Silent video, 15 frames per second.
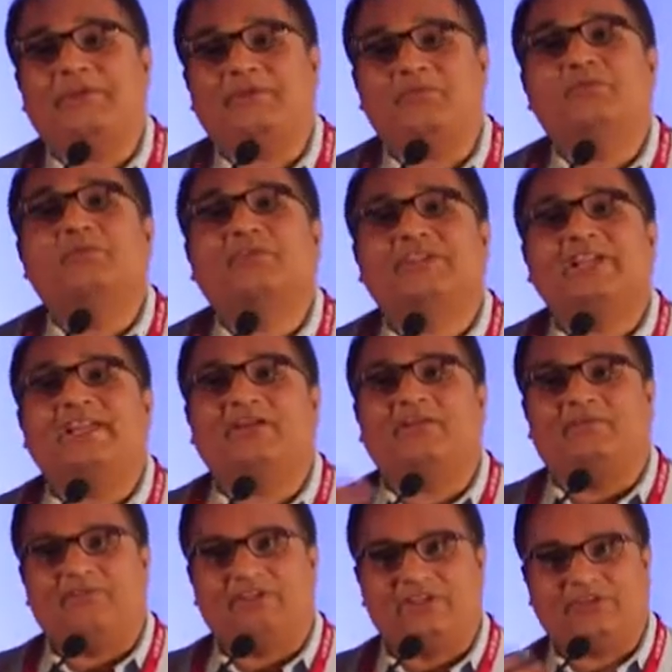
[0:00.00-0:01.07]
if you think
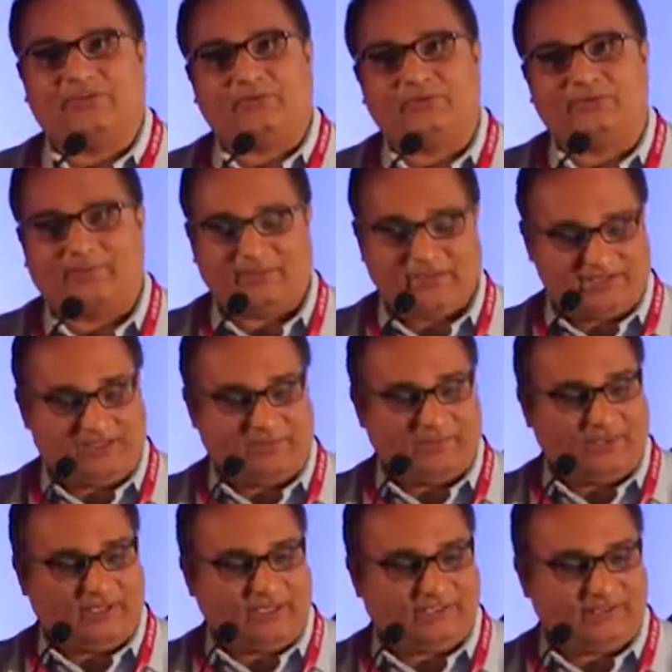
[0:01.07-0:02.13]
of this occlusal muscle
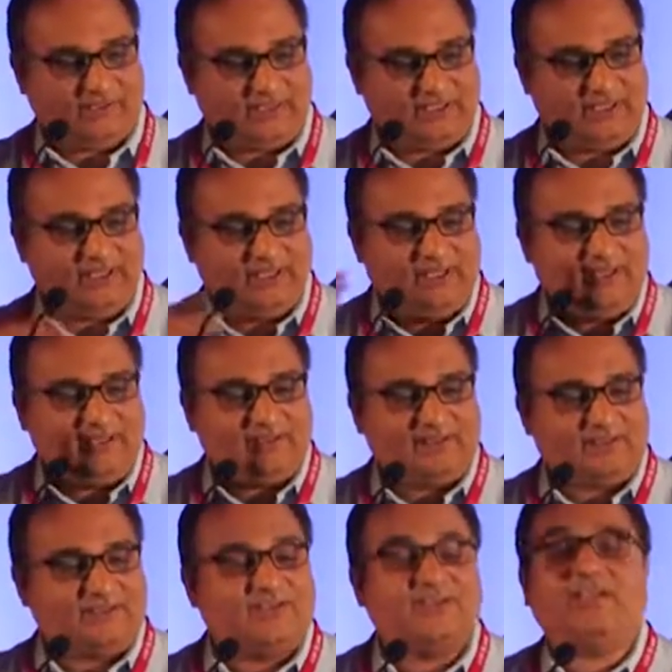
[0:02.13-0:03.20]
overactivity,
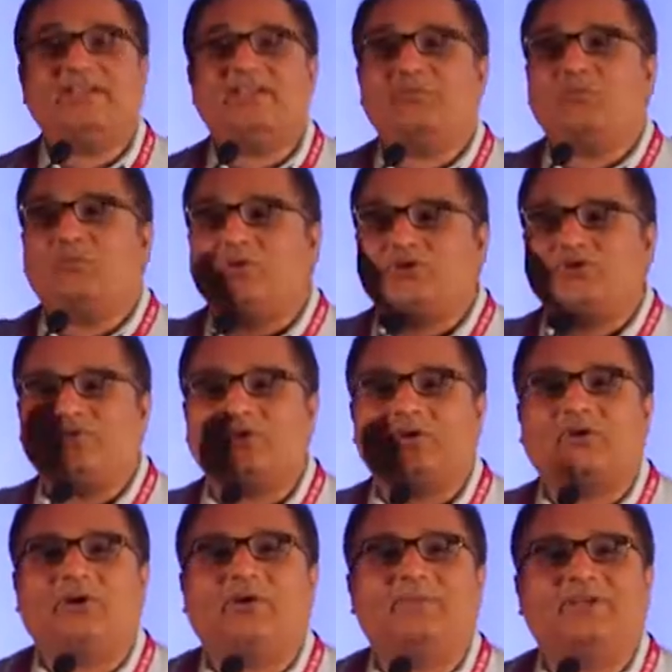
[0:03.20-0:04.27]
treat most of
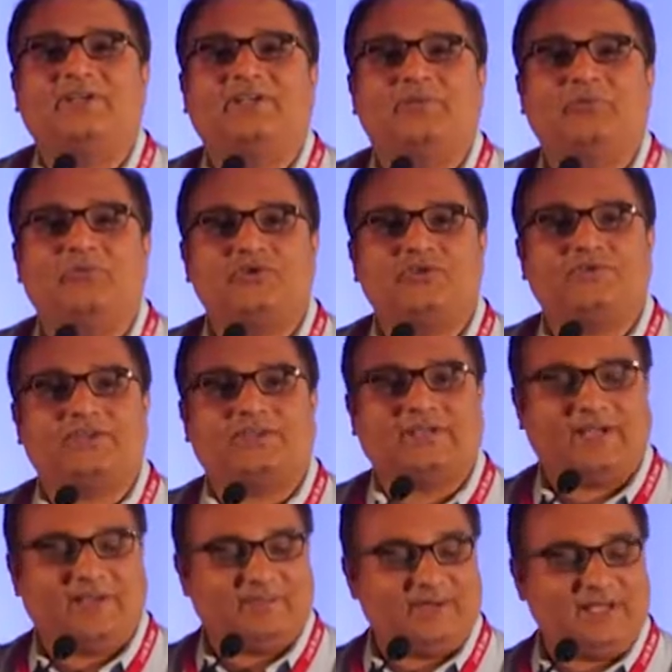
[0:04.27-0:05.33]
the
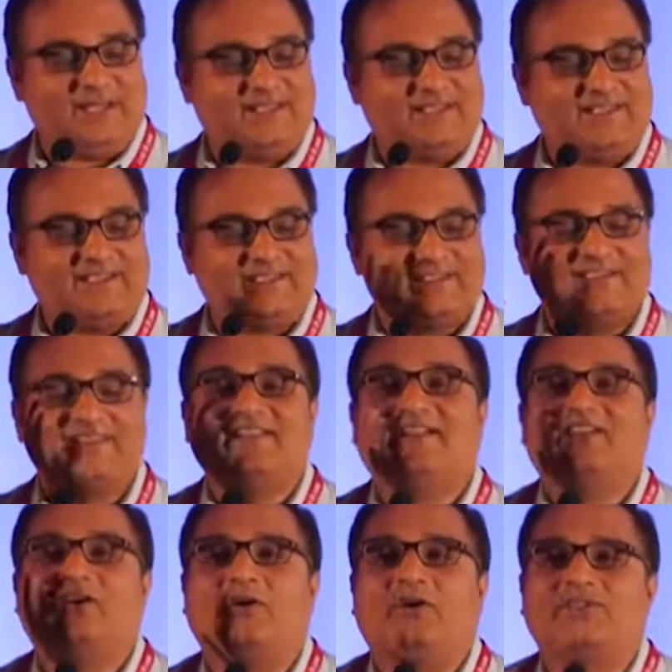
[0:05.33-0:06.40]
time it is
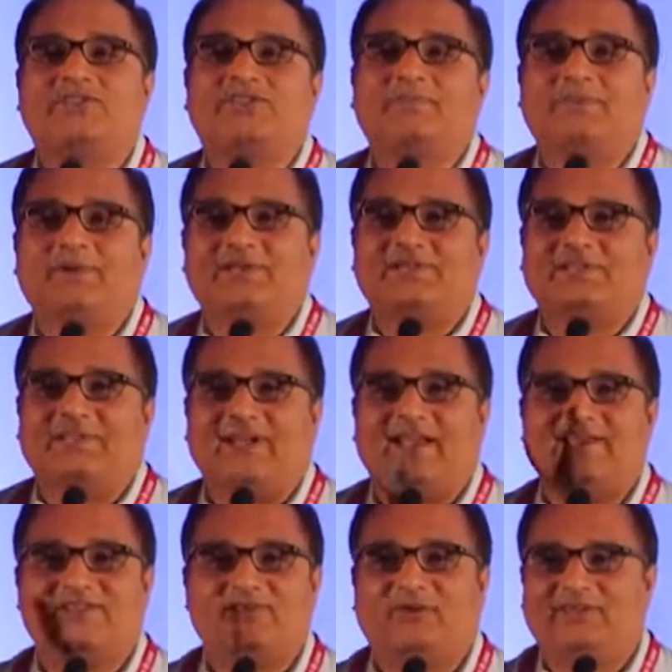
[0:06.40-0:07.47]
constipation,
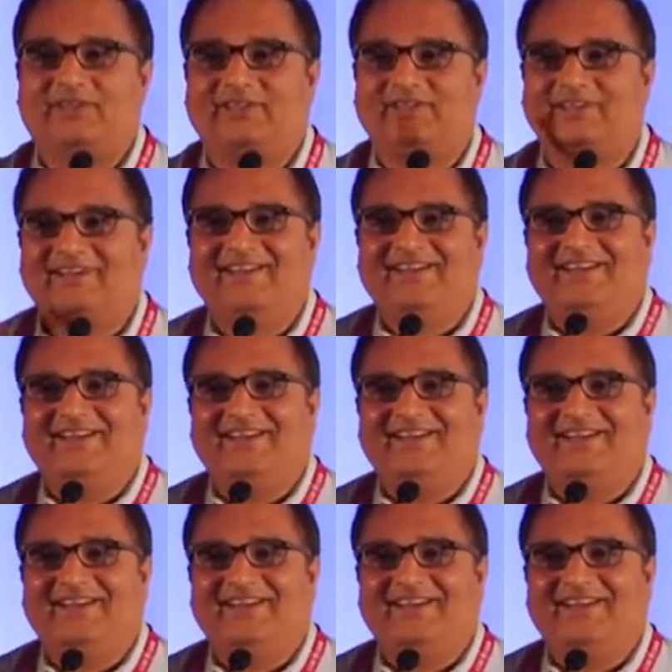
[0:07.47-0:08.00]
as Dr.